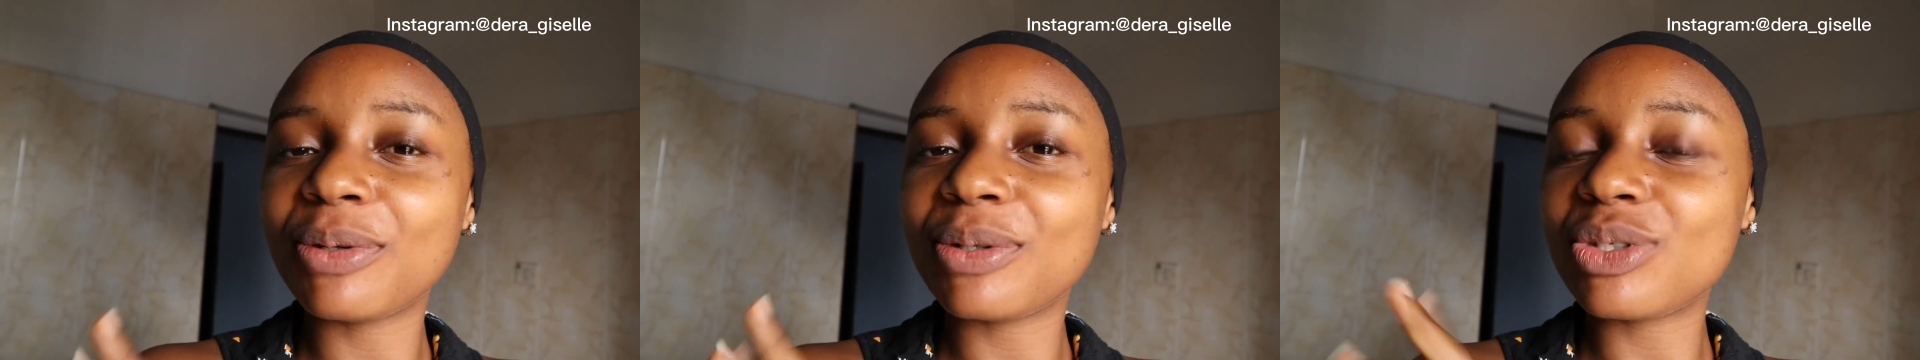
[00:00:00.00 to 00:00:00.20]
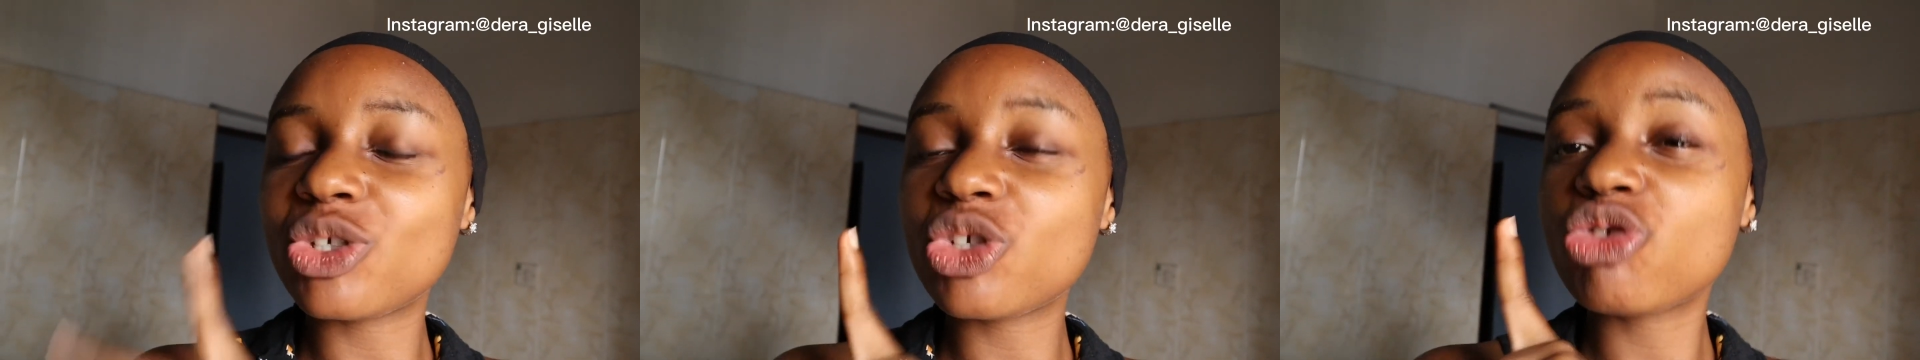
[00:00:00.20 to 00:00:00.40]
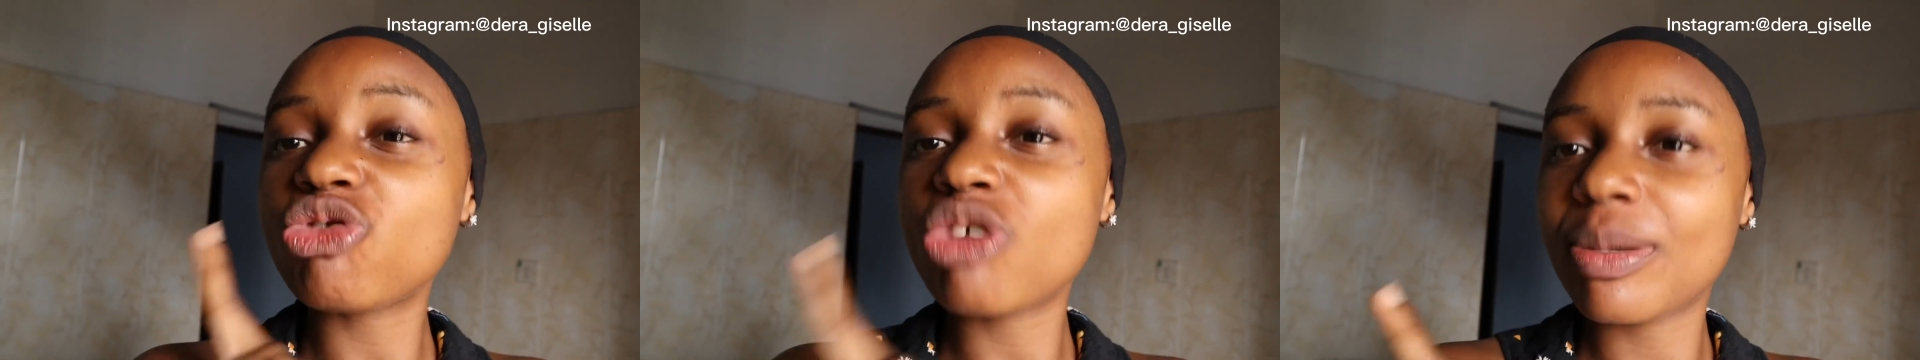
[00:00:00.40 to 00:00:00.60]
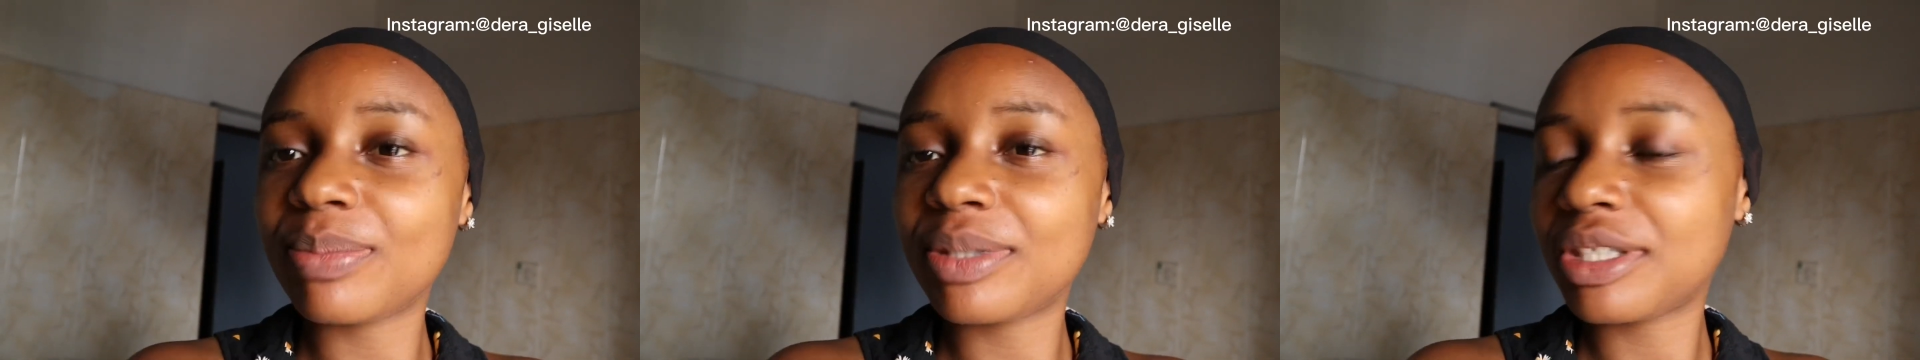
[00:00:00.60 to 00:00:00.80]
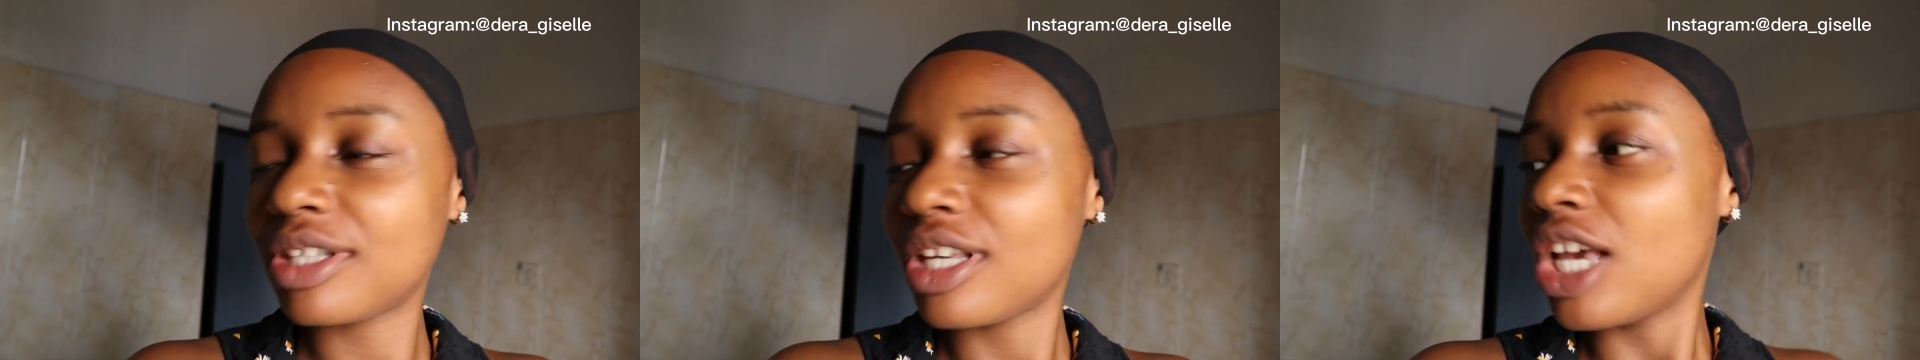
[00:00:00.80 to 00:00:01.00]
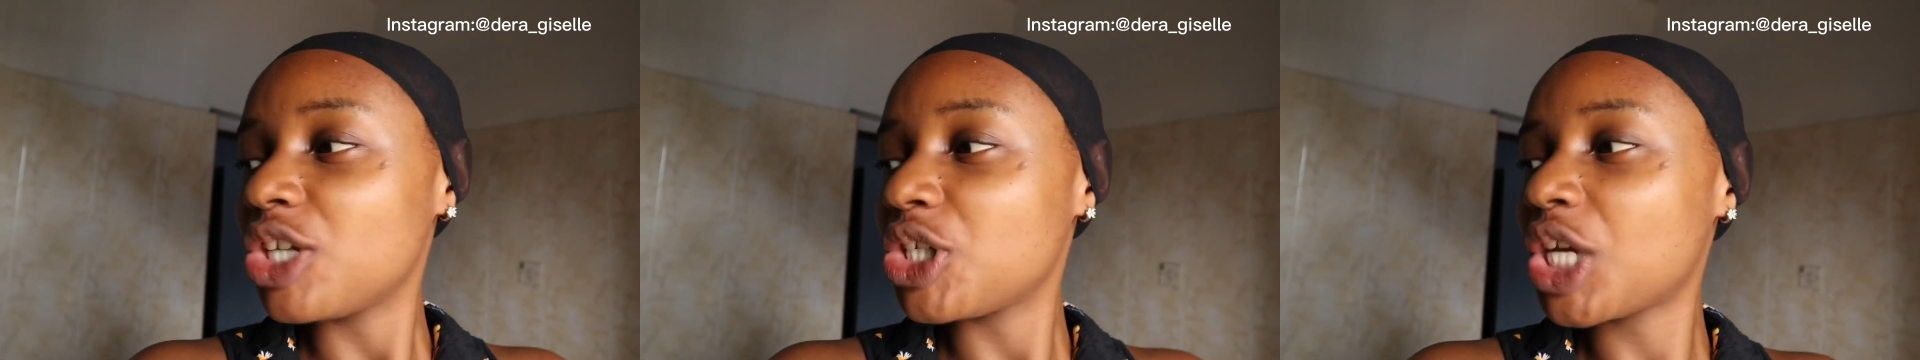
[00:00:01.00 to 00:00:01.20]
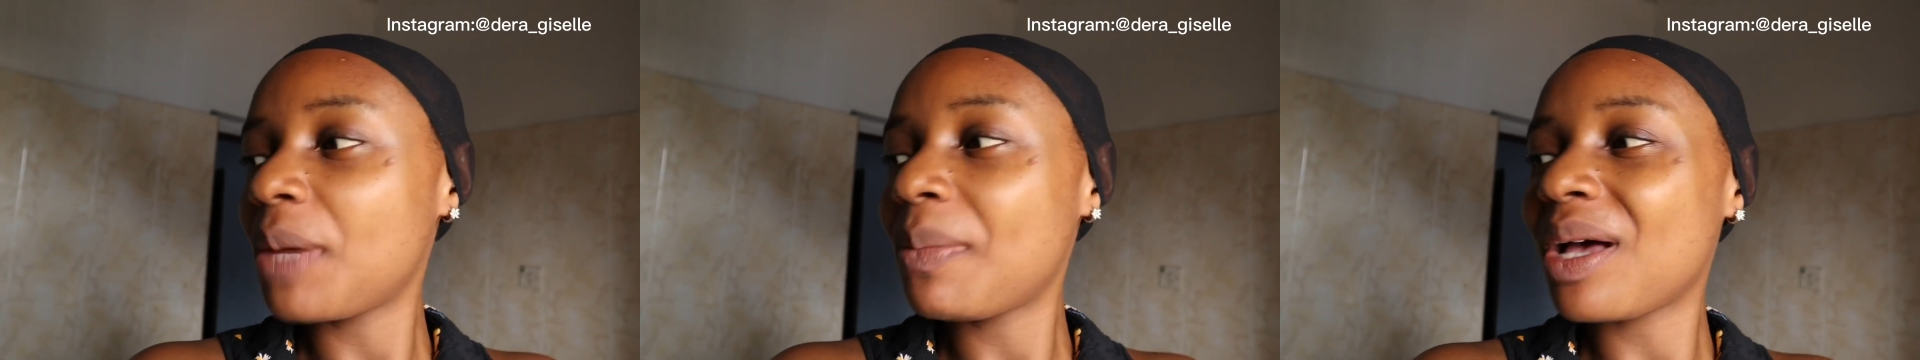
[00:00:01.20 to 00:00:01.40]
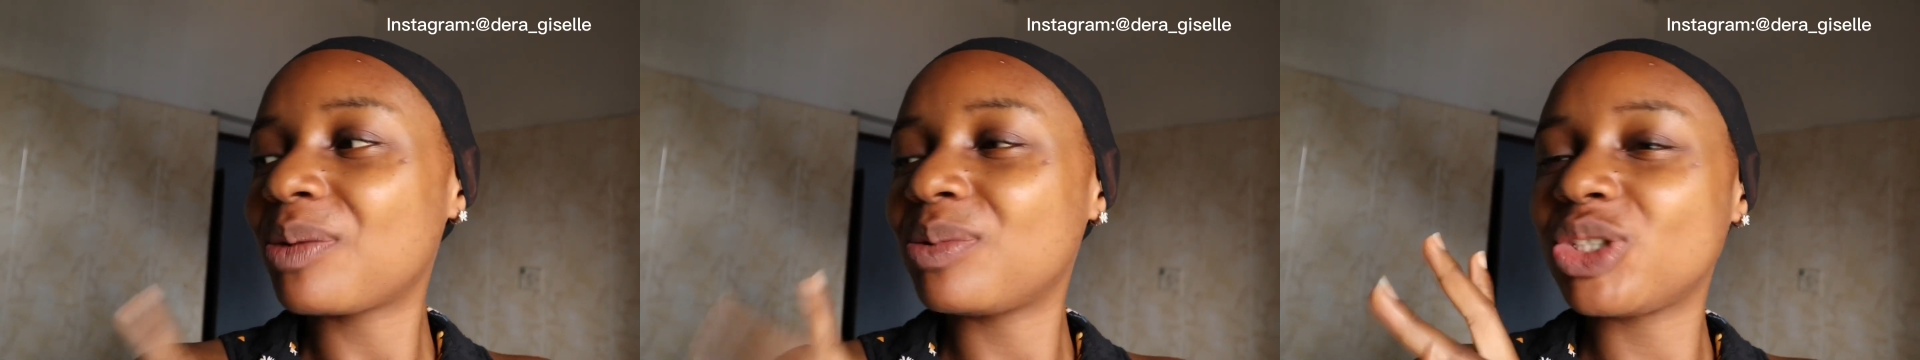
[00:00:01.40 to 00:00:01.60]
shrimps. She
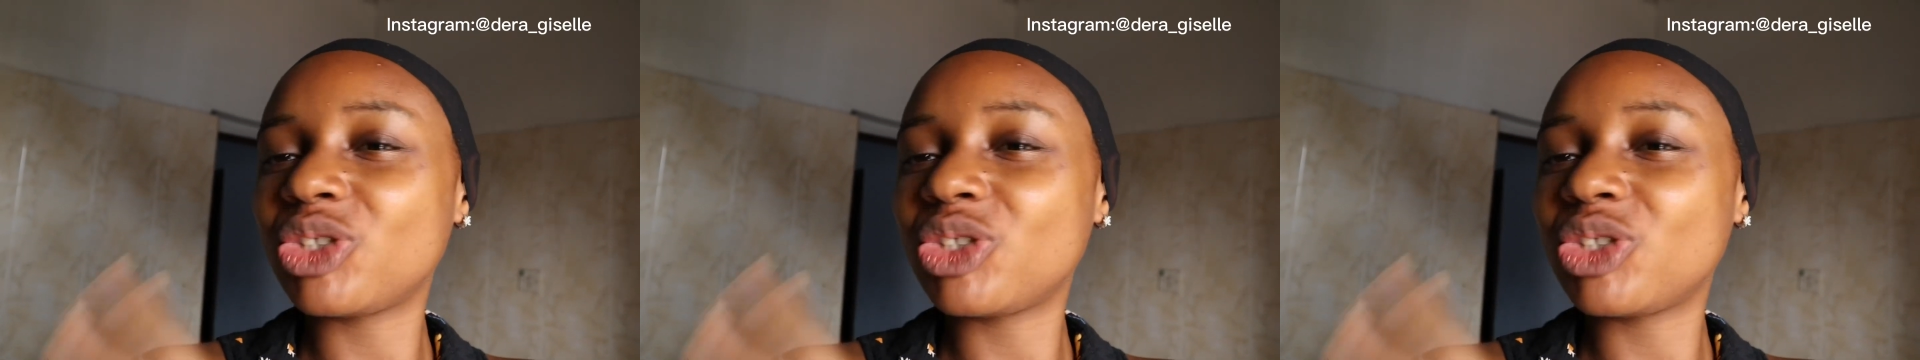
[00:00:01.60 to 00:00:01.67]
came back with